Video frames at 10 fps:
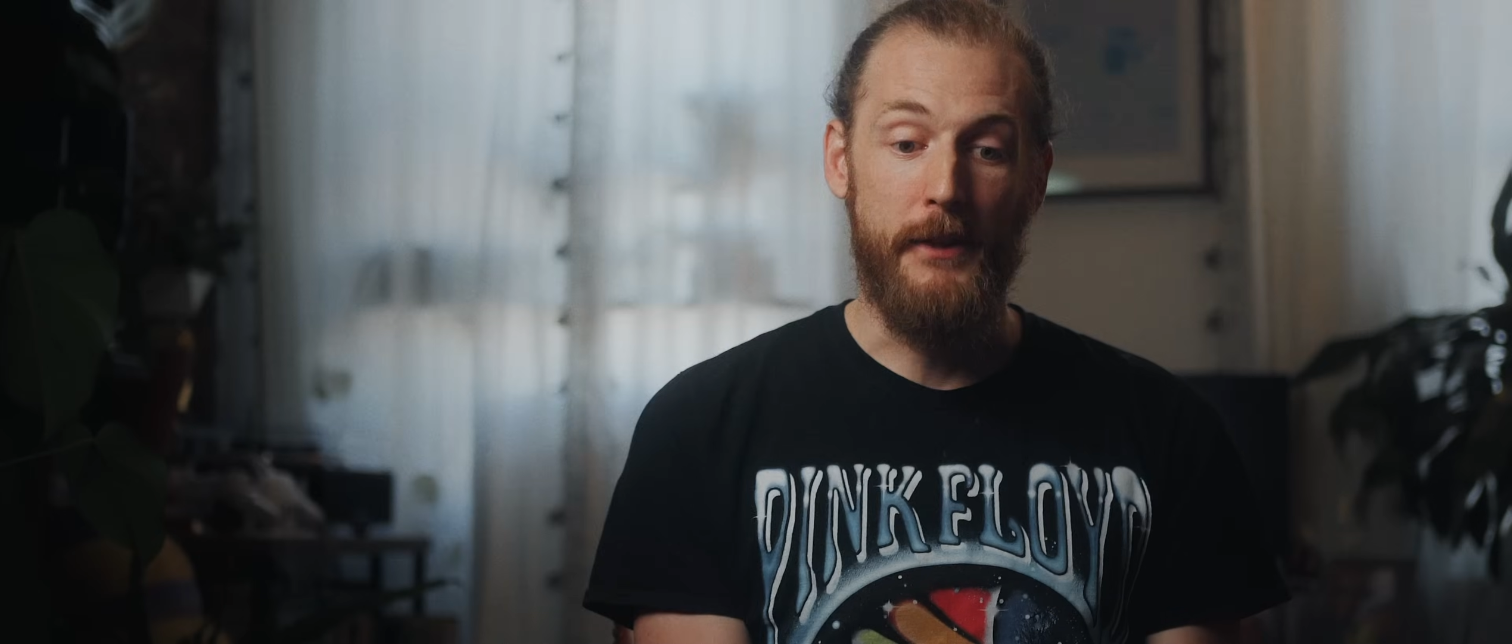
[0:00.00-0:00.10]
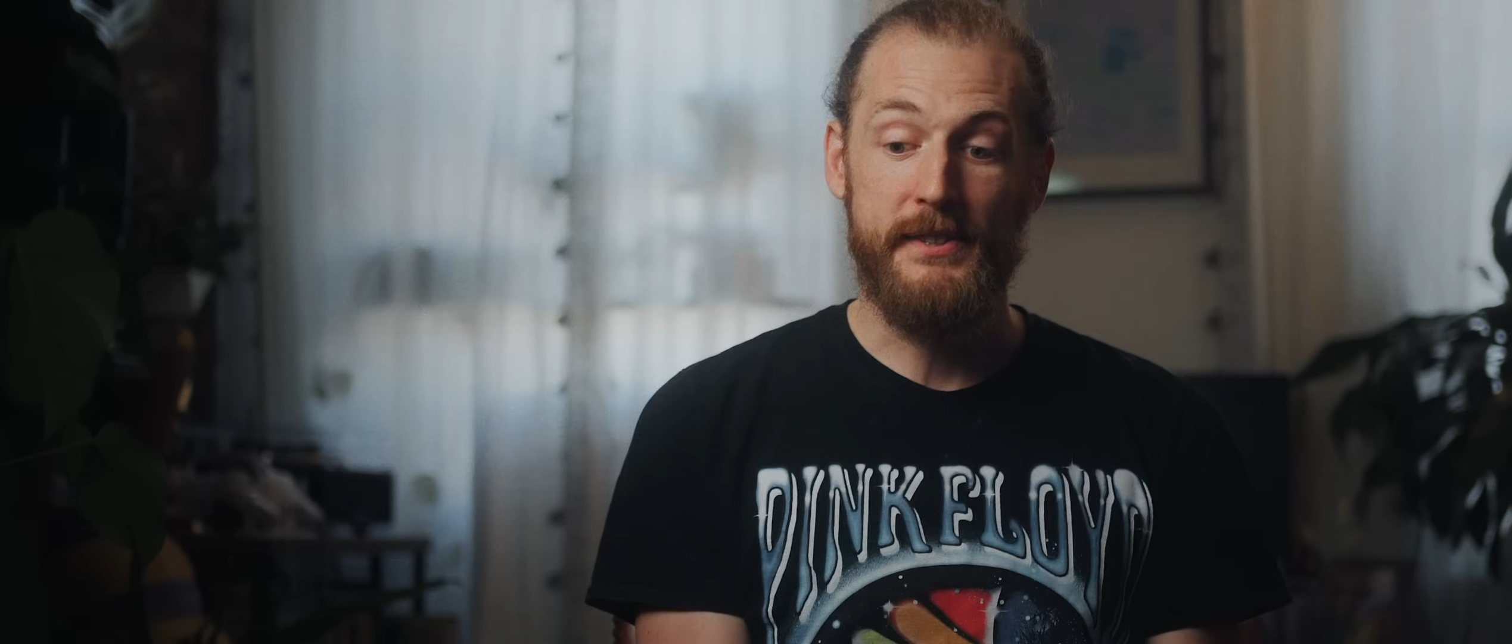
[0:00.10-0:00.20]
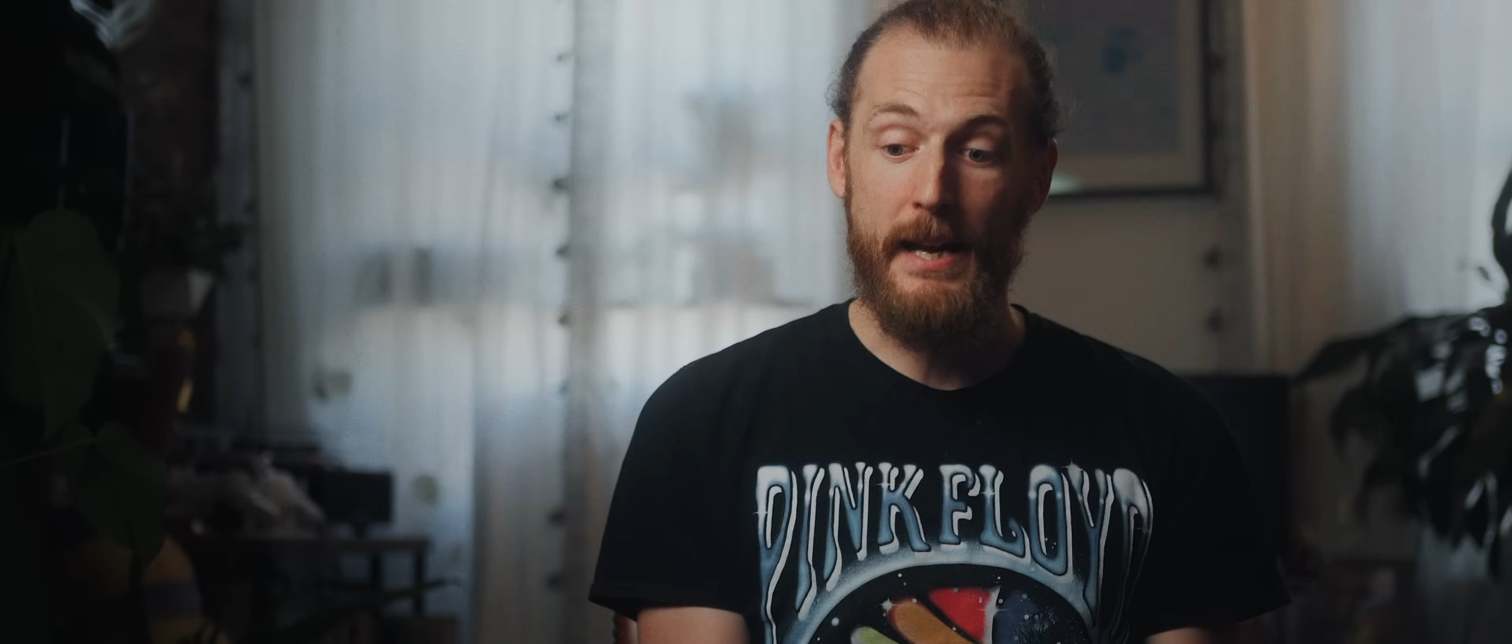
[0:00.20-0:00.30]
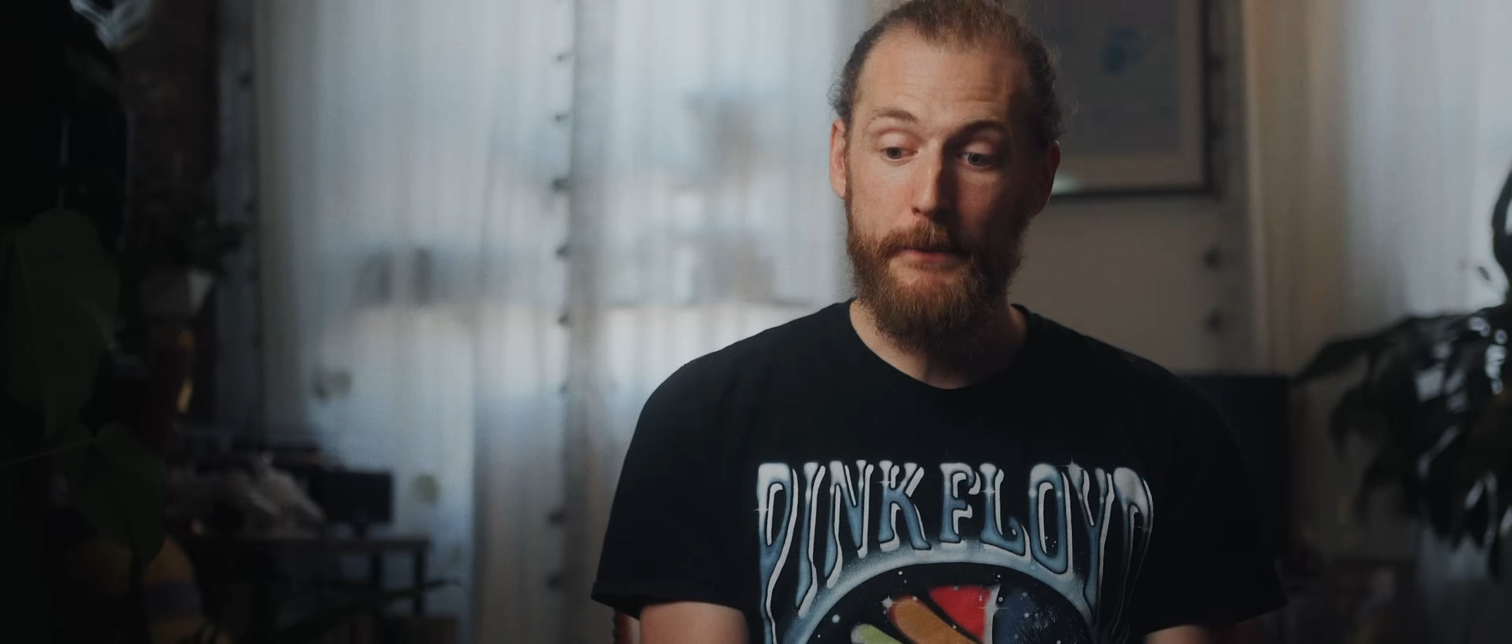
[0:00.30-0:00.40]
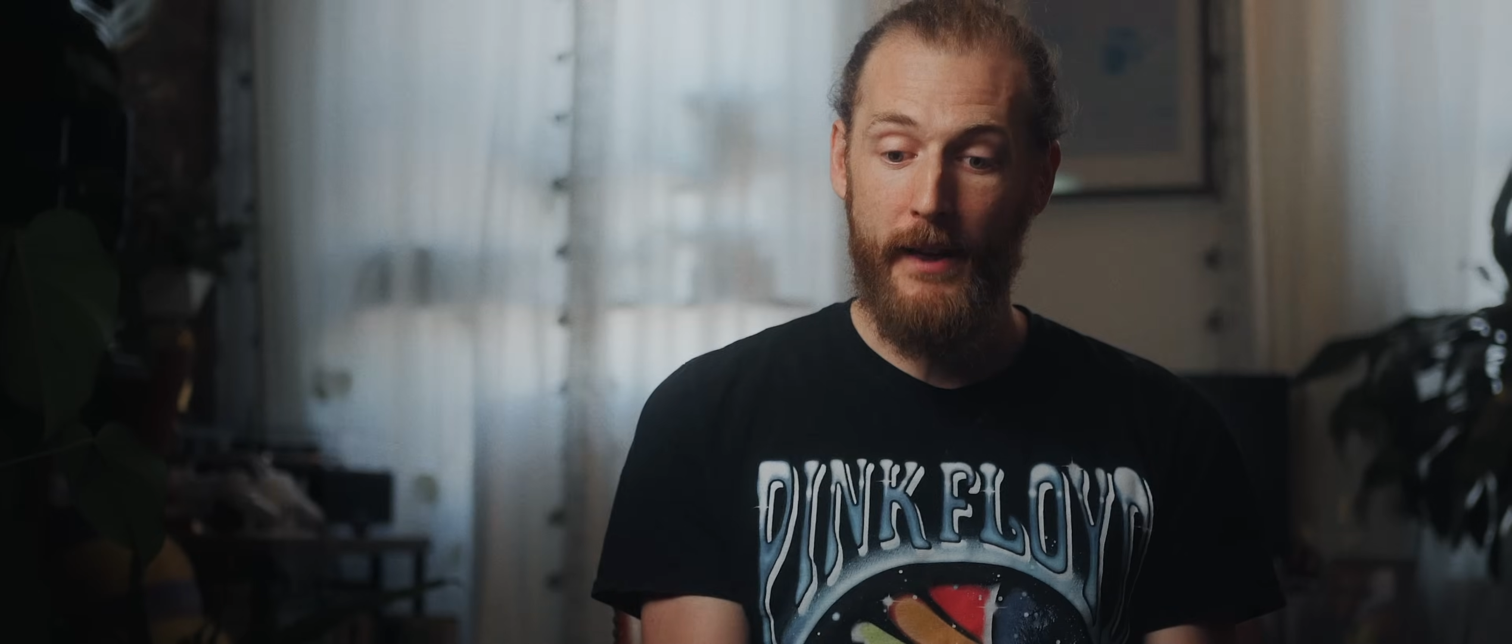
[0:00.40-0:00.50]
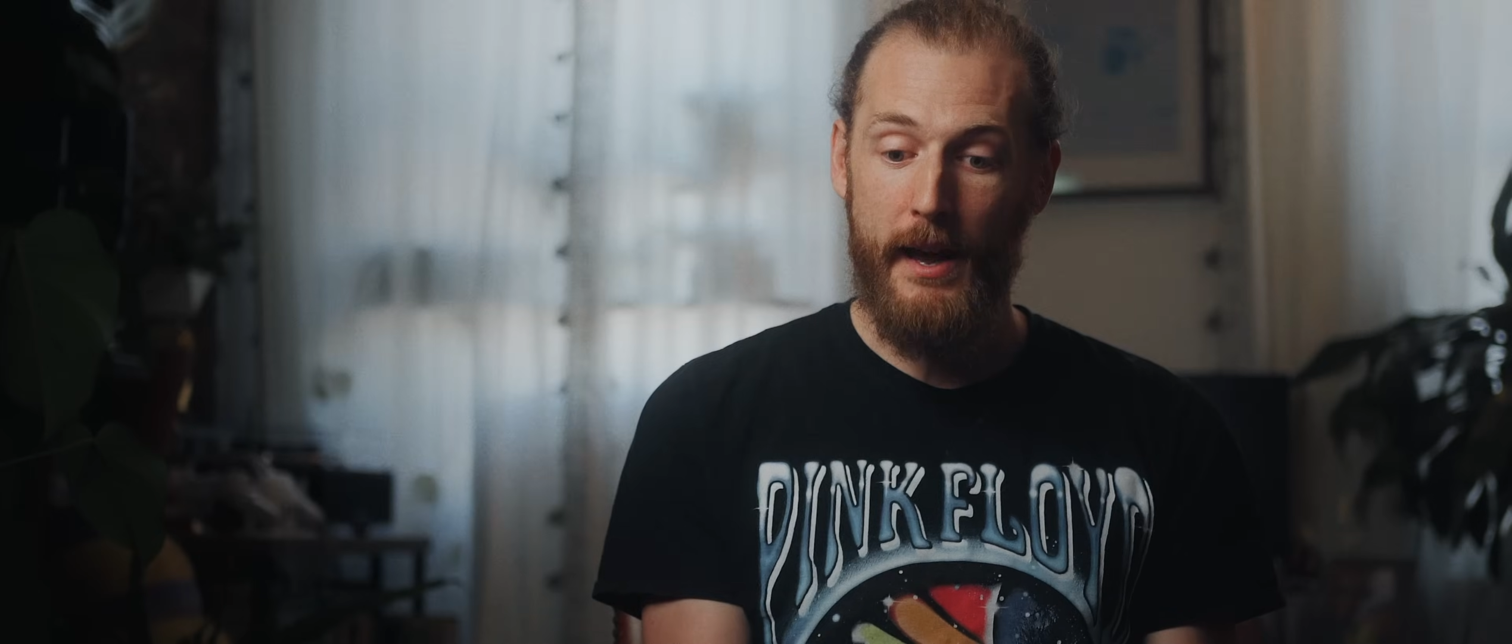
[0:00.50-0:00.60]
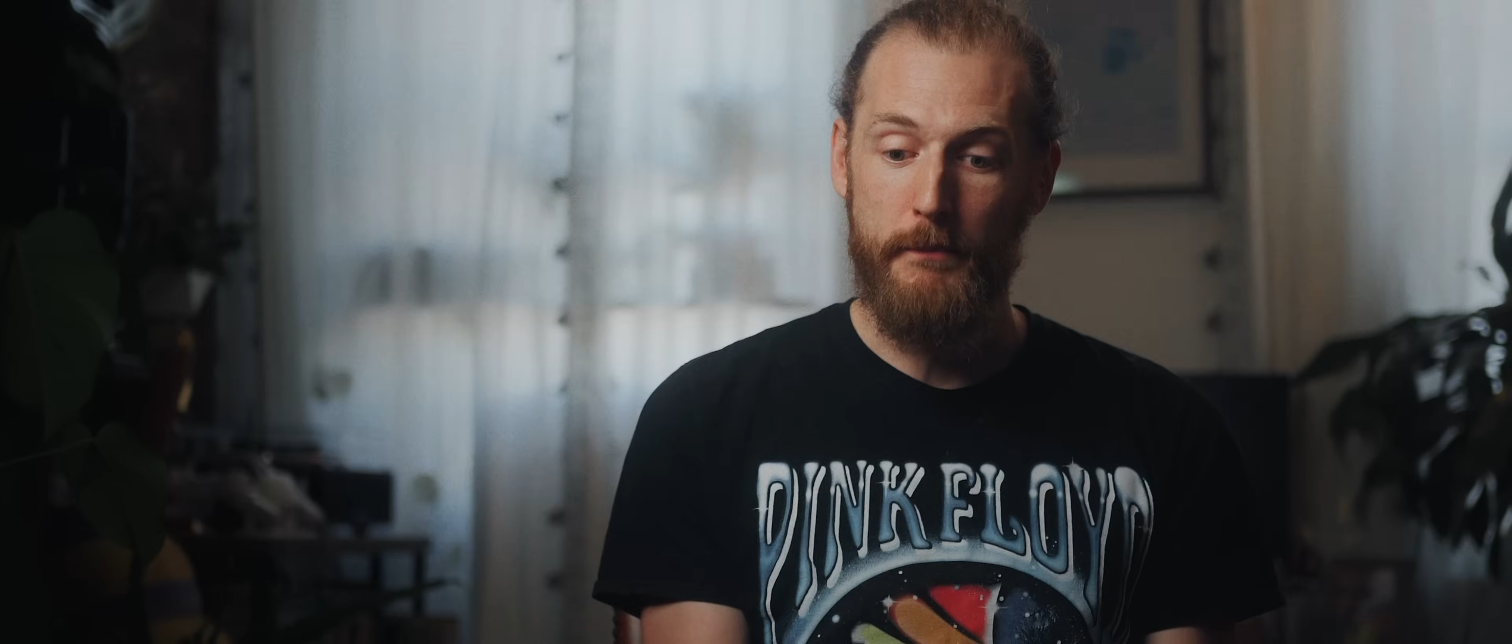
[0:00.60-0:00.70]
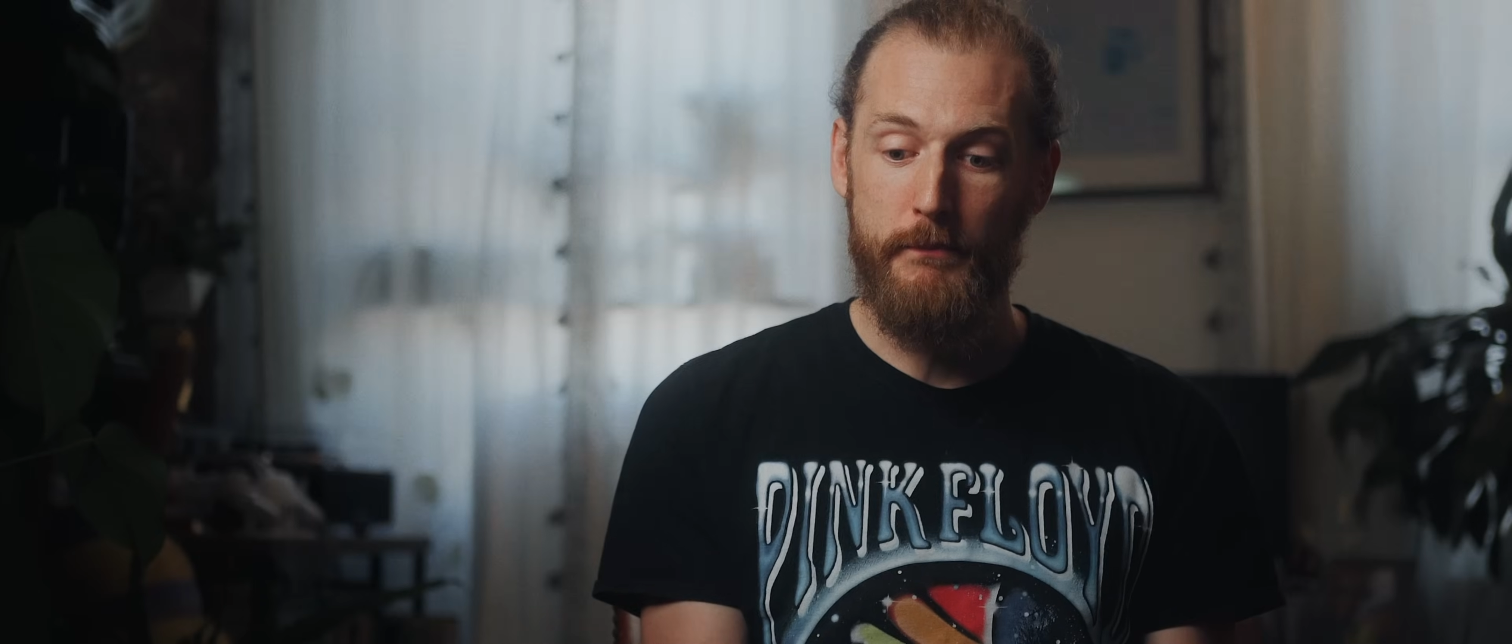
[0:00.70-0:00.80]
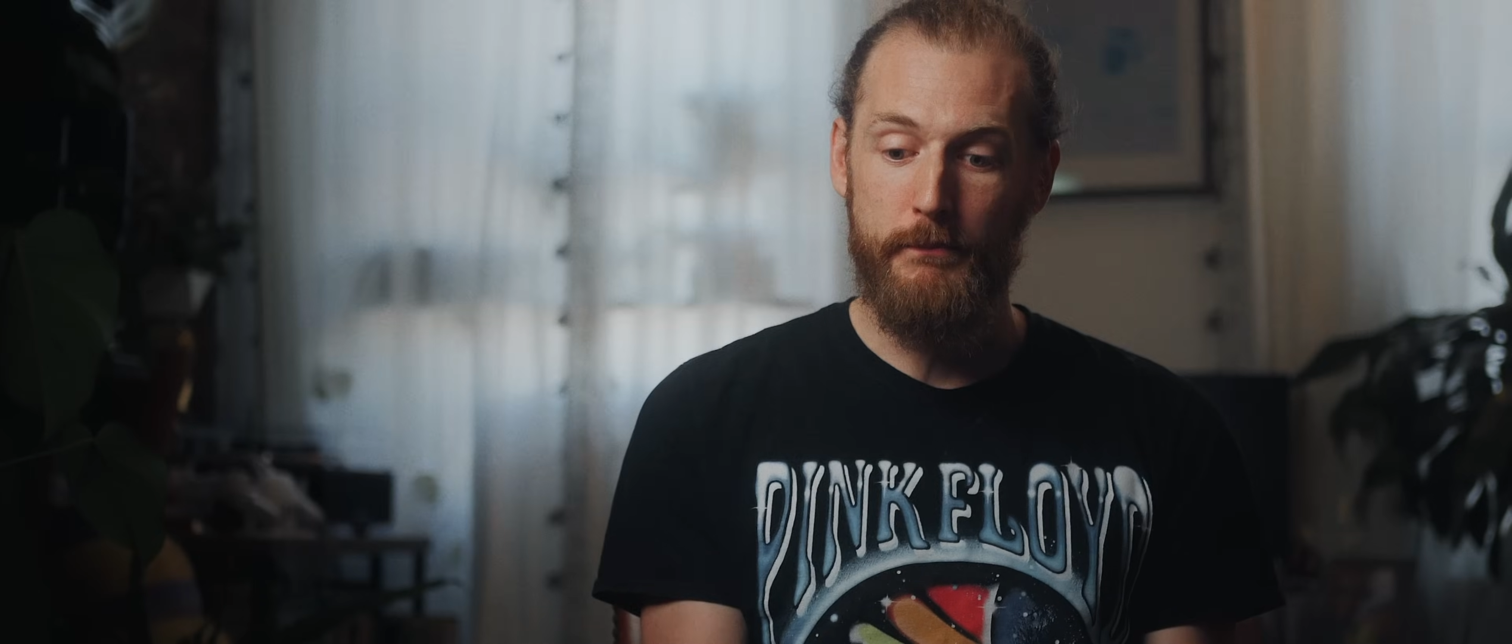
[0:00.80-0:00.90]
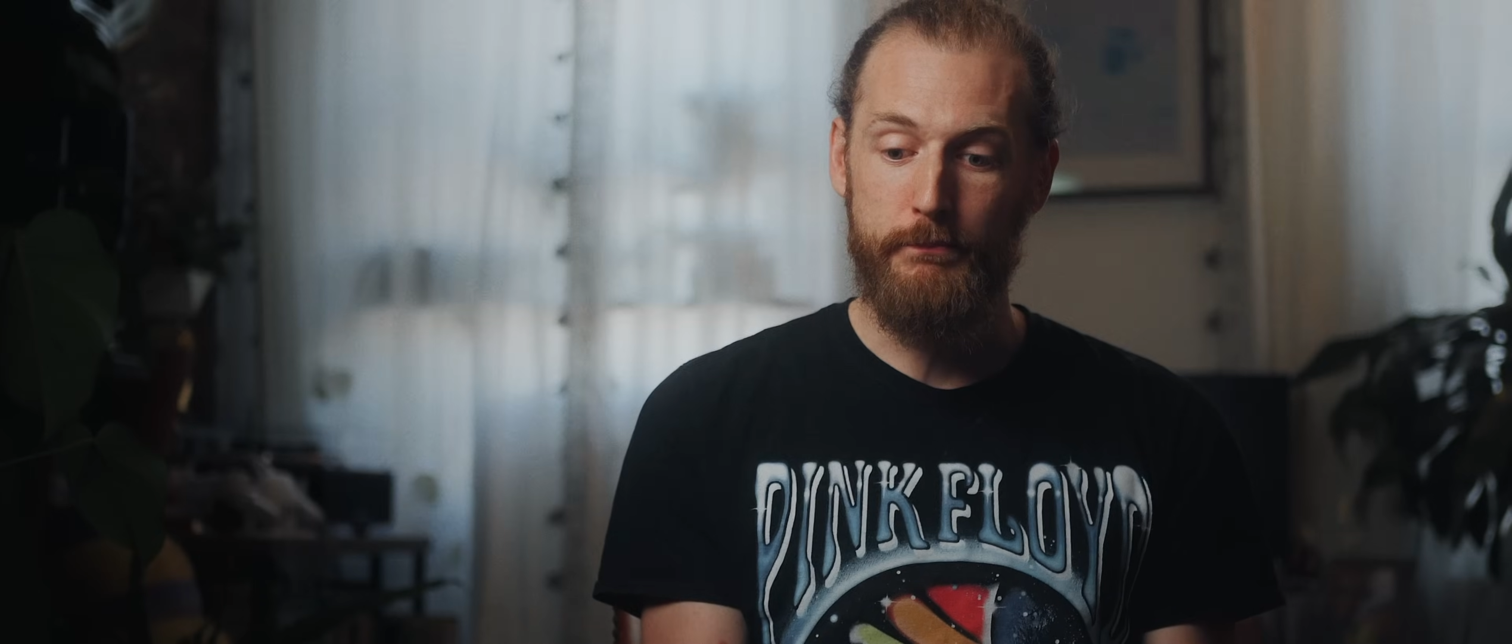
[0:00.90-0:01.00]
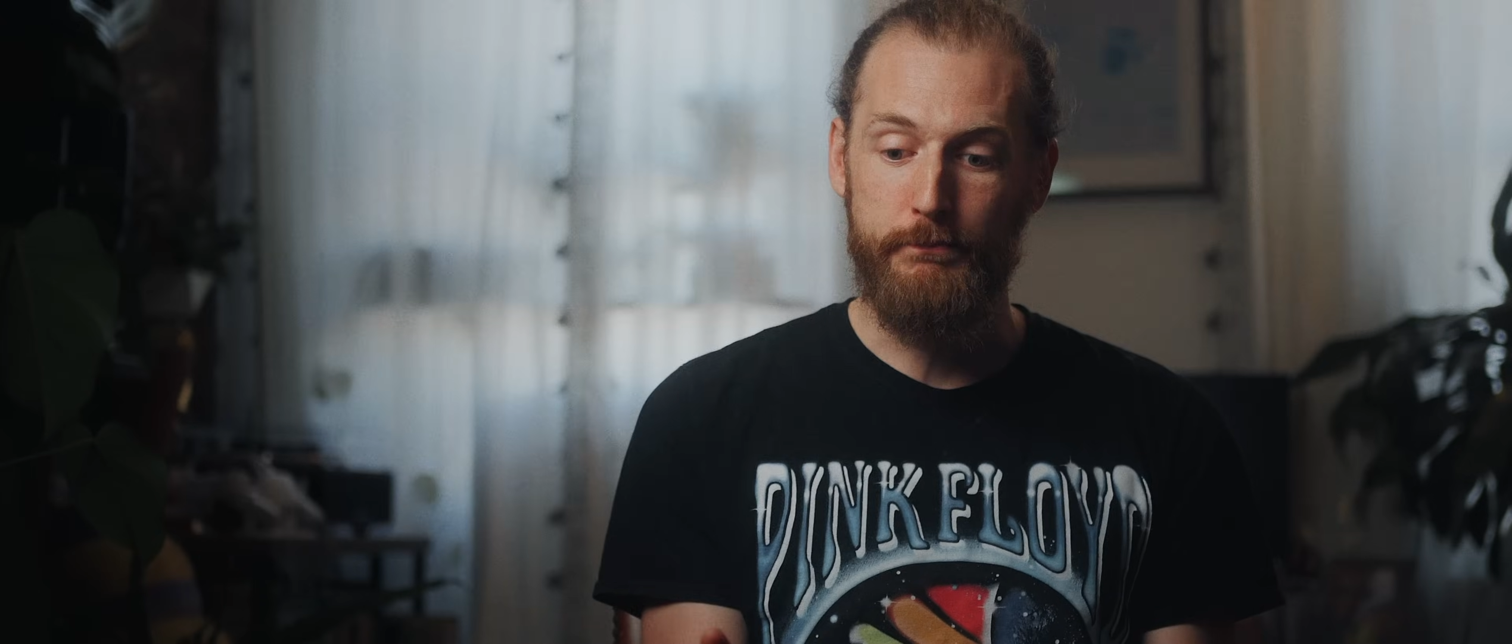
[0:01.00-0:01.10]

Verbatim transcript: At the same time,